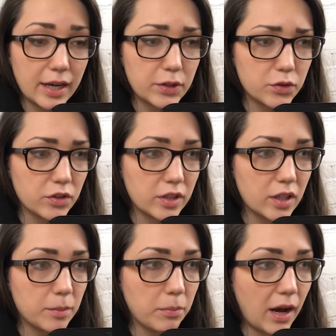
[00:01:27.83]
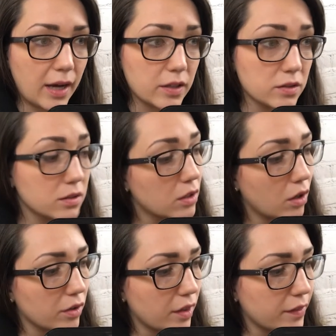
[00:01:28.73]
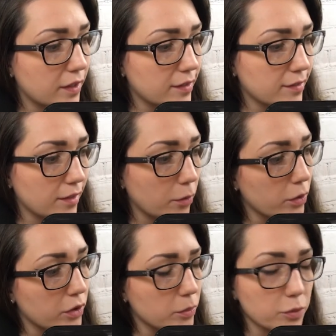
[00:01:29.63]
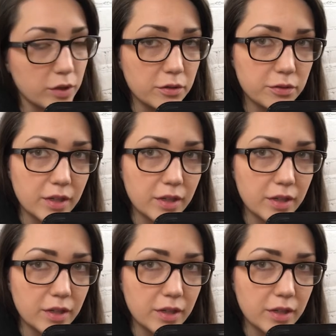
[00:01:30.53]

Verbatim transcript: I usually compile all the things that were in the brief